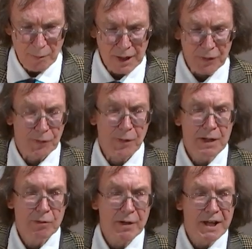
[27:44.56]
There's
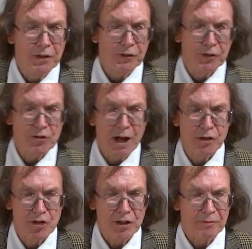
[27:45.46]
the
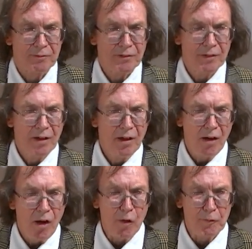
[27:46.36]
reconstruction
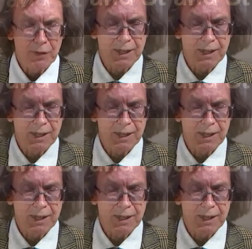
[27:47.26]
of